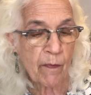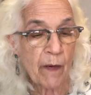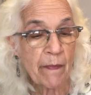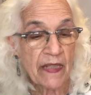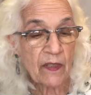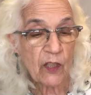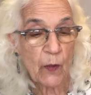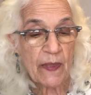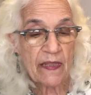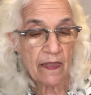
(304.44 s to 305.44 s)

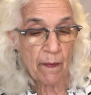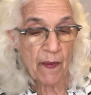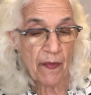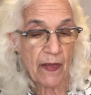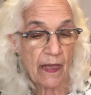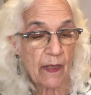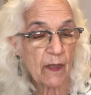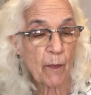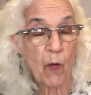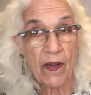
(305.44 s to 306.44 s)
Promiscuous sympathy
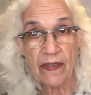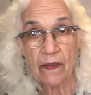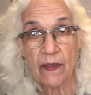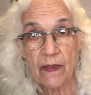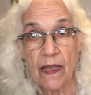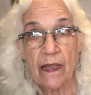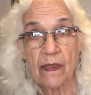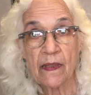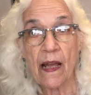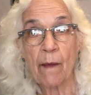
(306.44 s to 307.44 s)
is pointless
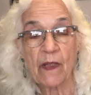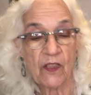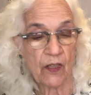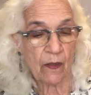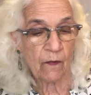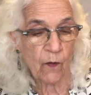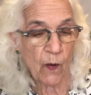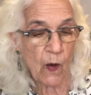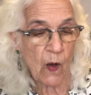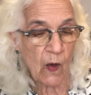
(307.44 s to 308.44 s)
and damaging
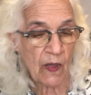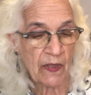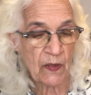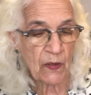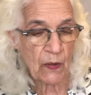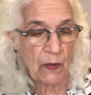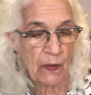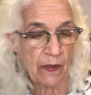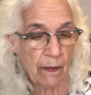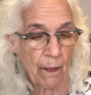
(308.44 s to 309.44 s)
for all
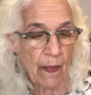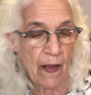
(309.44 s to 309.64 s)
concerned.